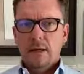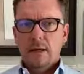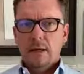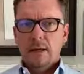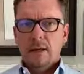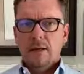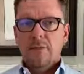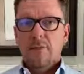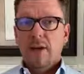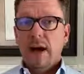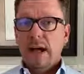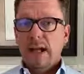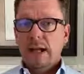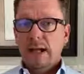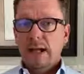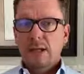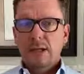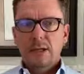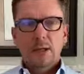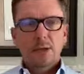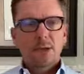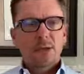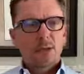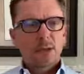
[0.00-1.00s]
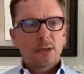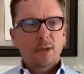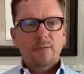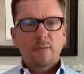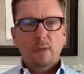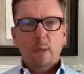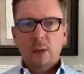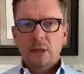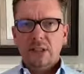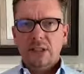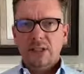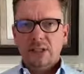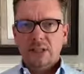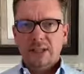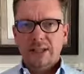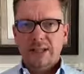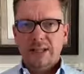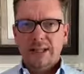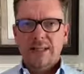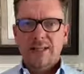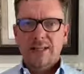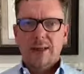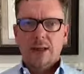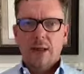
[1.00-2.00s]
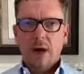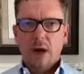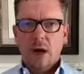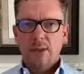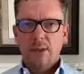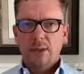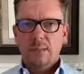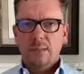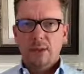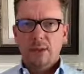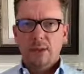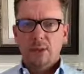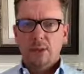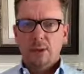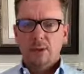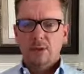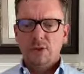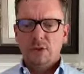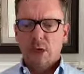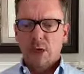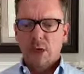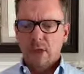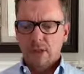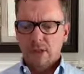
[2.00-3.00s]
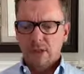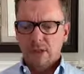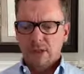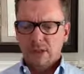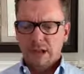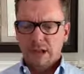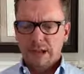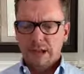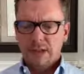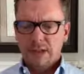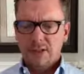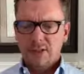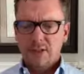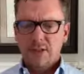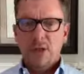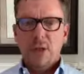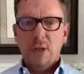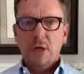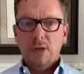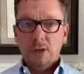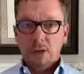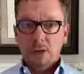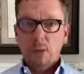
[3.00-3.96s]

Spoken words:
Finally, you should avoid clinics and hospitals unless